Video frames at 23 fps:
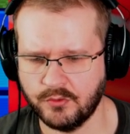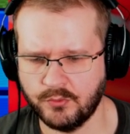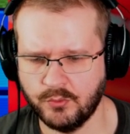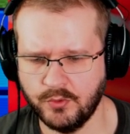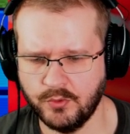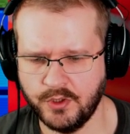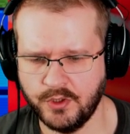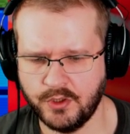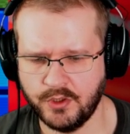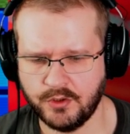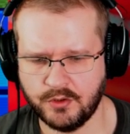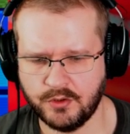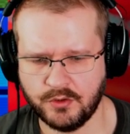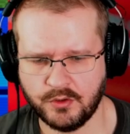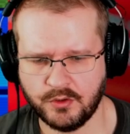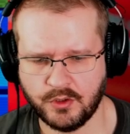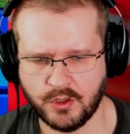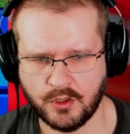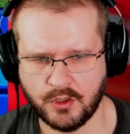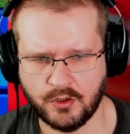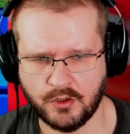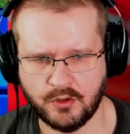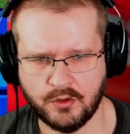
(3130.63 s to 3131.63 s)
wind
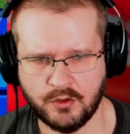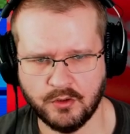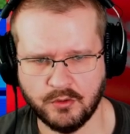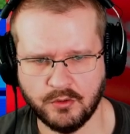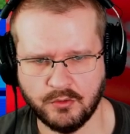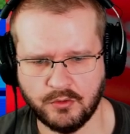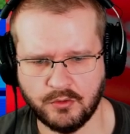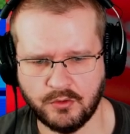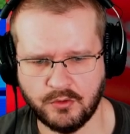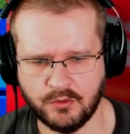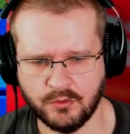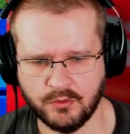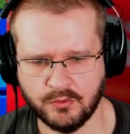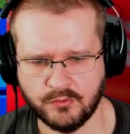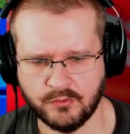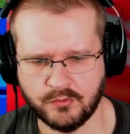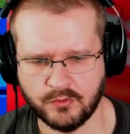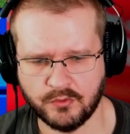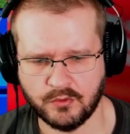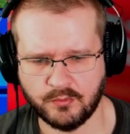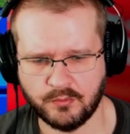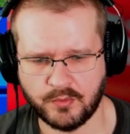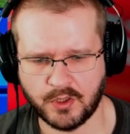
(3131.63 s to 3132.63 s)
and don't do
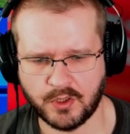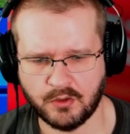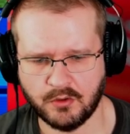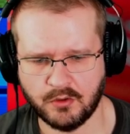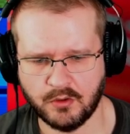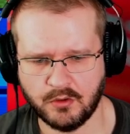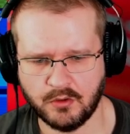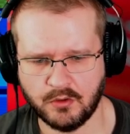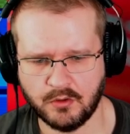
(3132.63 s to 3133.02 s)
full power.